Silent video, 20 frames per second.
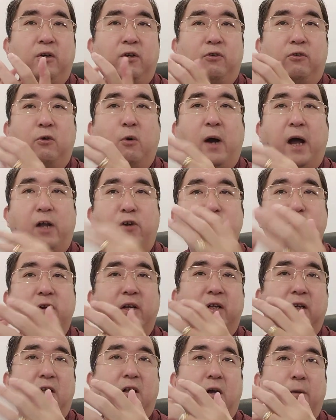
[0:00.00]
So I
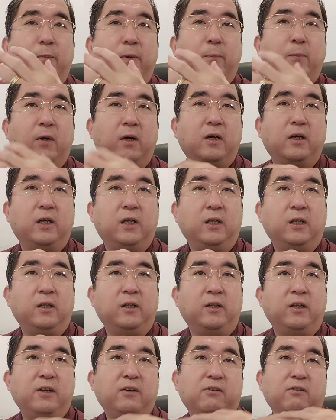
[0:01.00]
train a lot of people
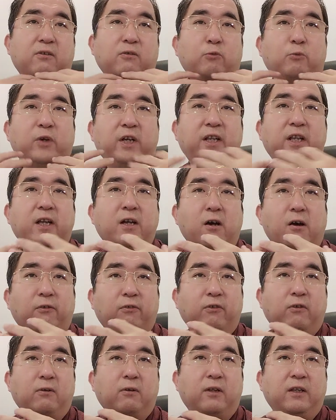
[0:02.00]
in this reading
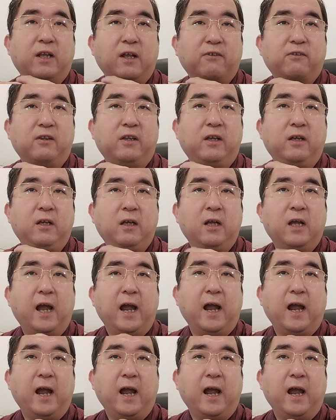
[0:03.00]
of destiny,